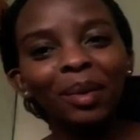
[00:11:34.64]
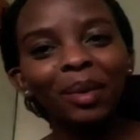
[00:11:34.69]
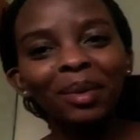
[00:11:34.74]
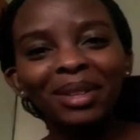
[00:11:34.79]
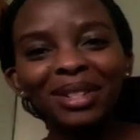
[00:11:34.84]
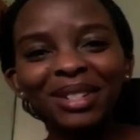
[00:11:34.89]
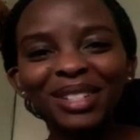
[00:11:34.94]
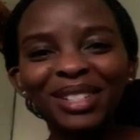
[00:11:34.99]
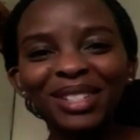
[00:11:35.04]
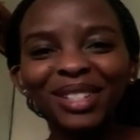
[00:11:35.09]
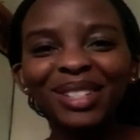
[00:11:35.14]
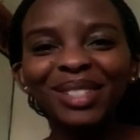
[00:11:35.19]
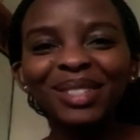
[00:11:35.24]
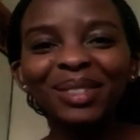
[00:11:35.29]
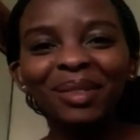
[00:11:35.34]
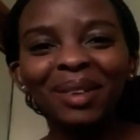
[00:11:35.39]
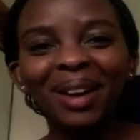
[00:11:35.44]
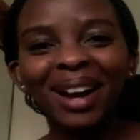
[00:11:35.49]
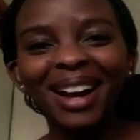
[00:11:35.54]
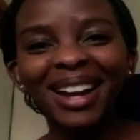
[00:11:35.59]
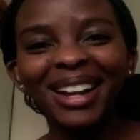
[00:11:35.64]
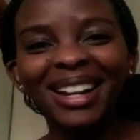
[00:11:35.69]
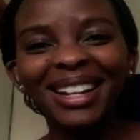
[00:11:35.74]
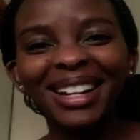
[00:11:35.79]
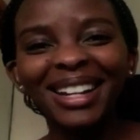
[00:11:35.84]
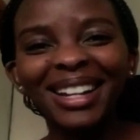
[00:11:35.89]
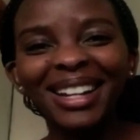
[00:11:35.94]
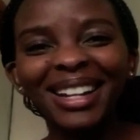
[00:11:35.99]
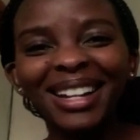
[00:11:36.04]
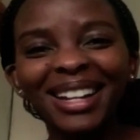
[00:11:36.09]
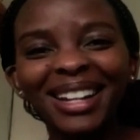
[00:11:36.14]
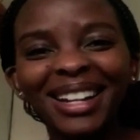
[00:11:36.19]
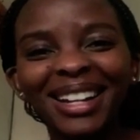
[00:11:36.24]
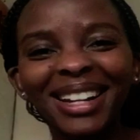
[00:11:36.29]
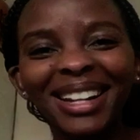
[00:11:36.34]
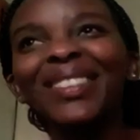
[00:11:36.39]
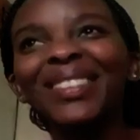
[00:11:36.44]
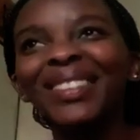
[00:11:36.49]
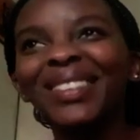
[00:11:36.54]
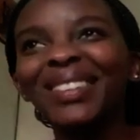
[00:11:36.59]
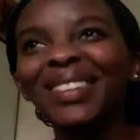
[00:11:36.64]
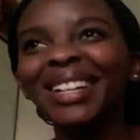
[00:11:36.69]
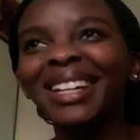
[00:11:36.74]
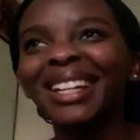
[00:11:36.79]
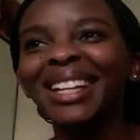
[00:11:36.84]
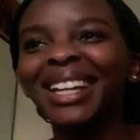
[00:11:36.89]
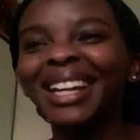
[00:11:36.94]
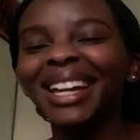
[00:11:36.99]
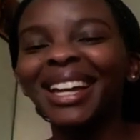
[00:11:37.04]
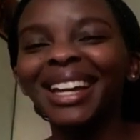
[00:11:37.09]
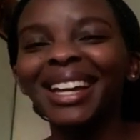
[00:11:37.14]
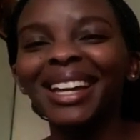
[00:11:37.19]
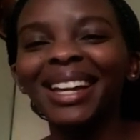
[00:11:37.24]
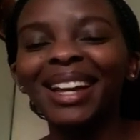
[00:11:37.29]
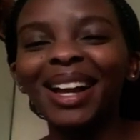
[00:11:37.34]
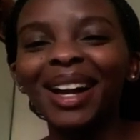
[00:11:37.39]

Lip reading: You want me to choose one? Okay.